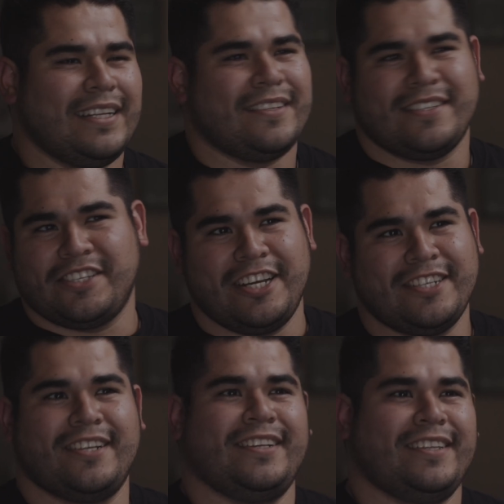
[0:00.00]
That doesn't
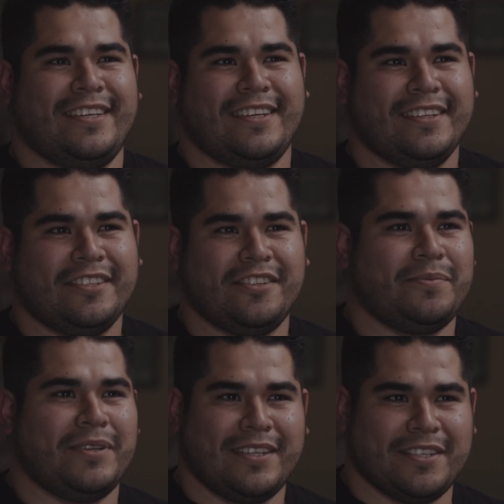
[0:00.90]
change anything.
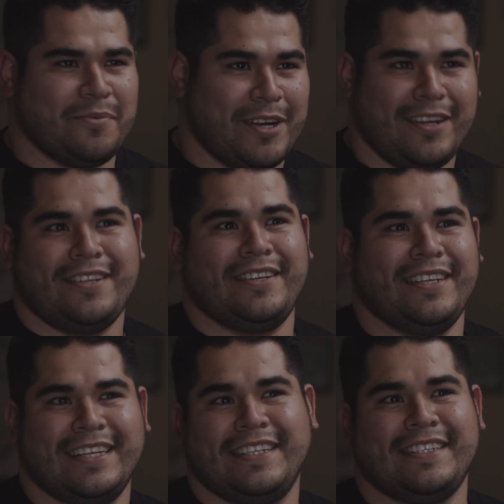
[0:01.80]
Just because you're married to a
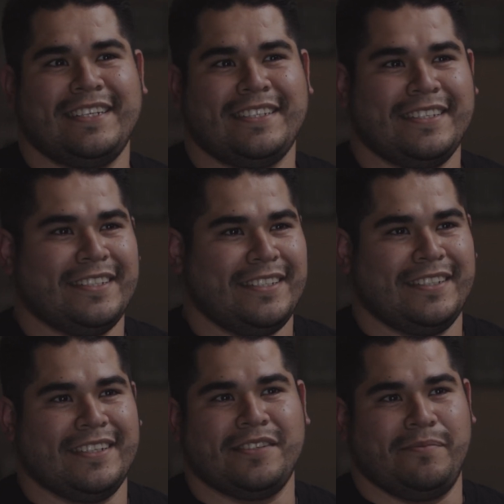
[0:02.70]
United States
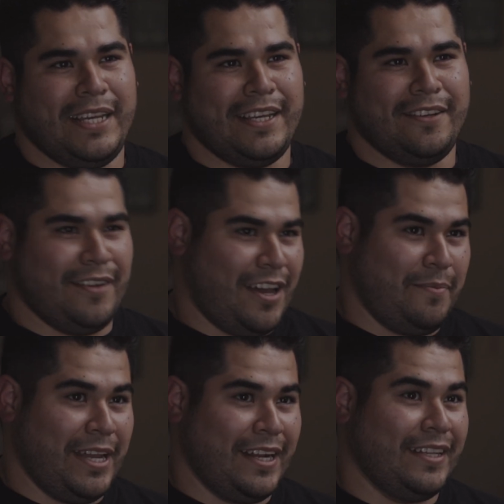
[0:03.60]
citizen doesn't make you
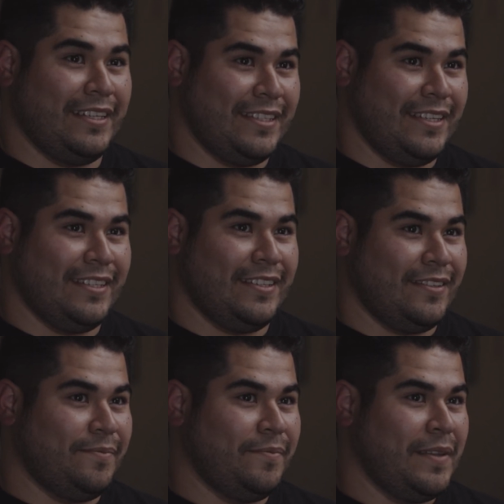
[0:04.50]
automatically a citizen.